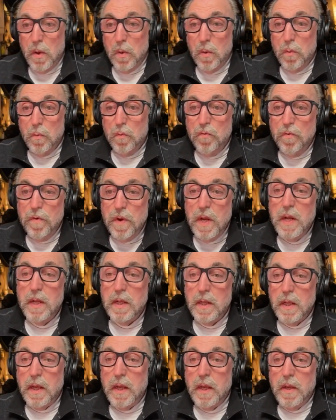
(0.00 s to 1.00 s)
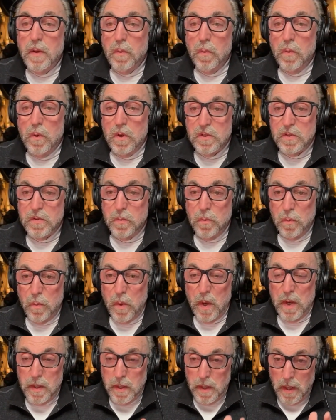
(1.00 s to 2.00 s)
really was
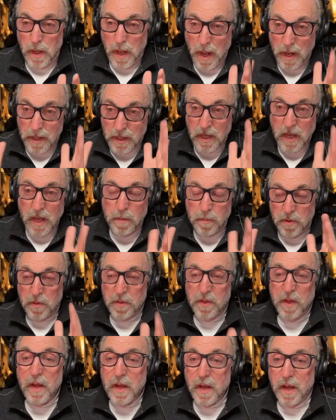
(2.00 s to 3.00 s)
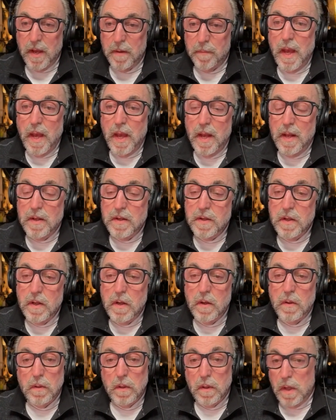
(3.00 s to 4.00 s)
what had to keep you thinking. And,
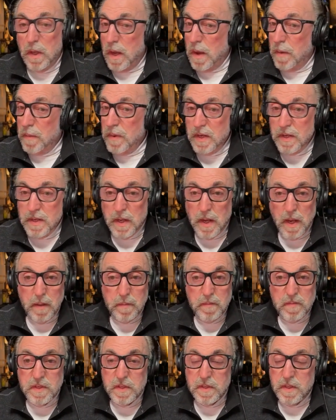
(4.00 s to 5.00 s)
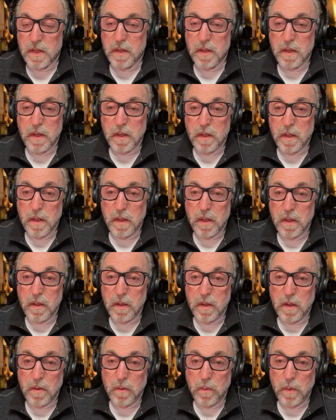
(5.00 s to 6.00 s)
how many times did
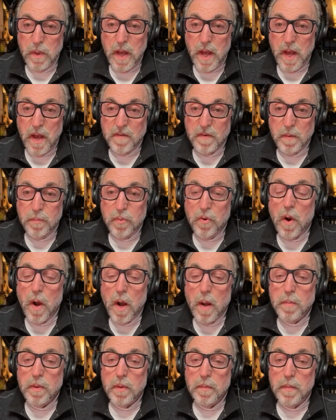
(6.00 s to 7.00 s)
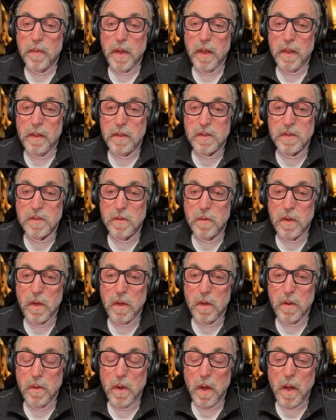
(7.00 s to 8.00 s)
we have a problem in the
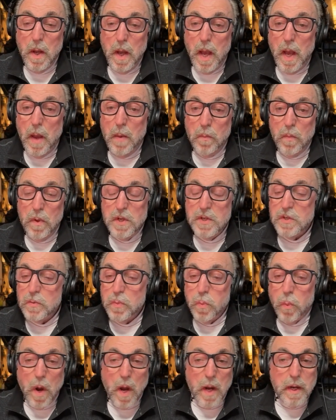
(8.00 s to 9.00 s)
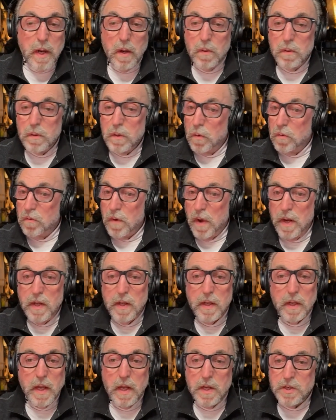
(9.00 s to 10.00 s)
studio and we just walk out, go right in
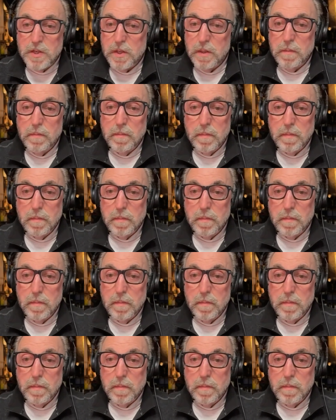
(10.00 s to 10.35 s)
the kitchen,